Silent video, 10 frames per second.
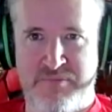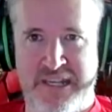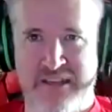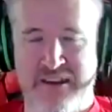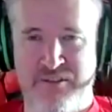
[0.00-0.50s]

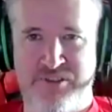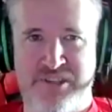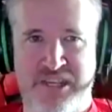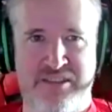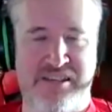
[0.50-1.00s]
then I also
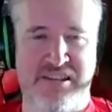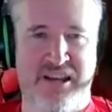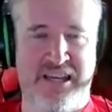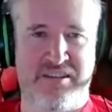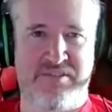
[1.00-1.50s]
see things
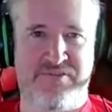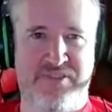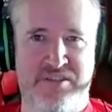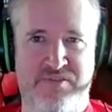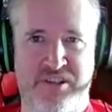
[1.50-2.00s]
like the
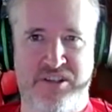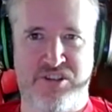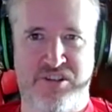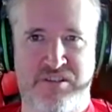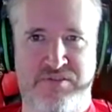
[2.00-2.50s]
first
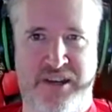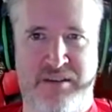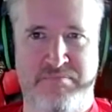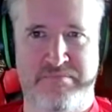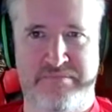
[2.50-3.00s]
version of
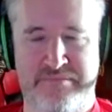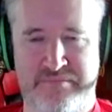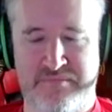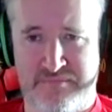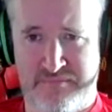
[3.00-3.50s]

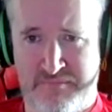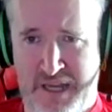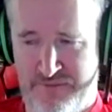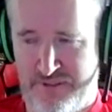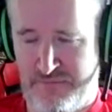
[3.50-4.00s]

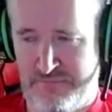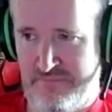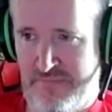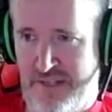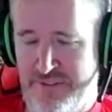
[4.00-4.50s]
Marvel
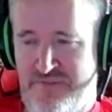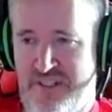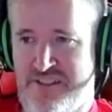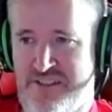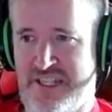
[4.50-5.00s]

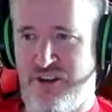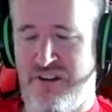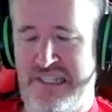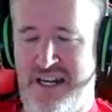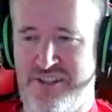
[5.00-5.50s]
Multiverse that I got
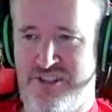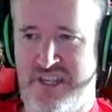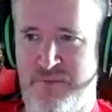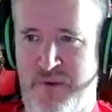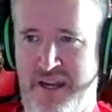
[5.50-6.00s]
last
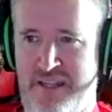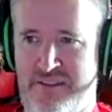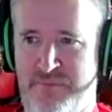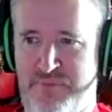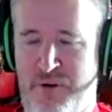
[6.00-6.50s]
year, where
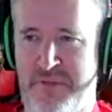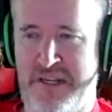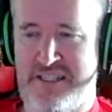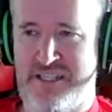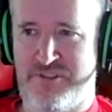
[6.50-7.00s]
the
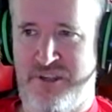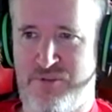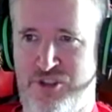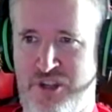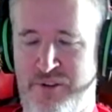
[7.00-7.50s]
probabilities were so
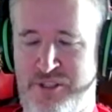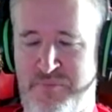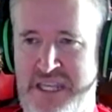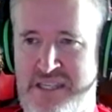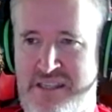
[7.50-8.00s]
shot to
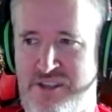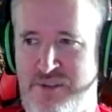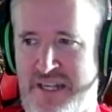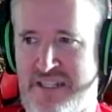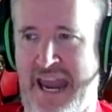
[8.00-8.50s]
pieces. You
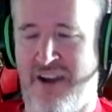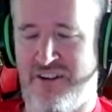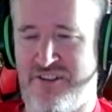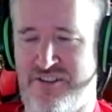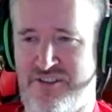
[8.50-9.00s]
had
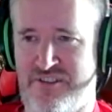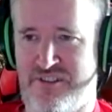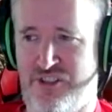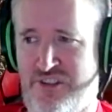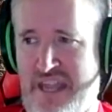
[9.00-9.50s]
characters that
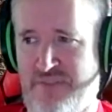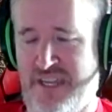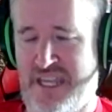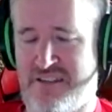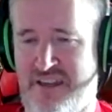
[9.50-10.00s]
could never
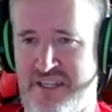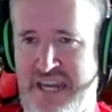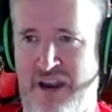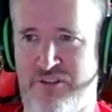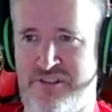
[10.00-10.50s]
hit other
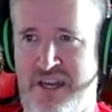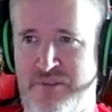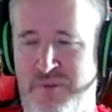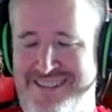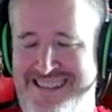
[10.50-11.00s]
characters and
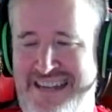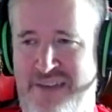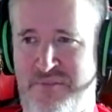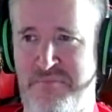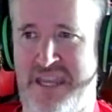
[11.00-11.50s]
other ones that
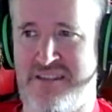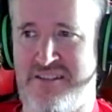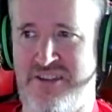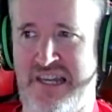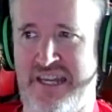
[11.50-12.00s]
never missed,
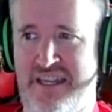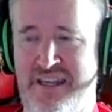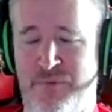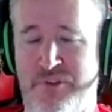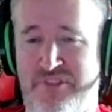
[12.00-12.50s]
and you're like,
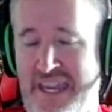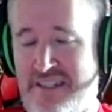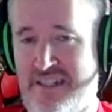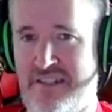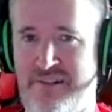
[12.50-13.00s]
well, they
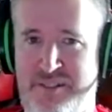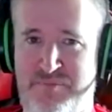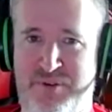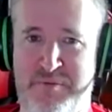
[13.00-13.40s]
didn't look at the probabilities.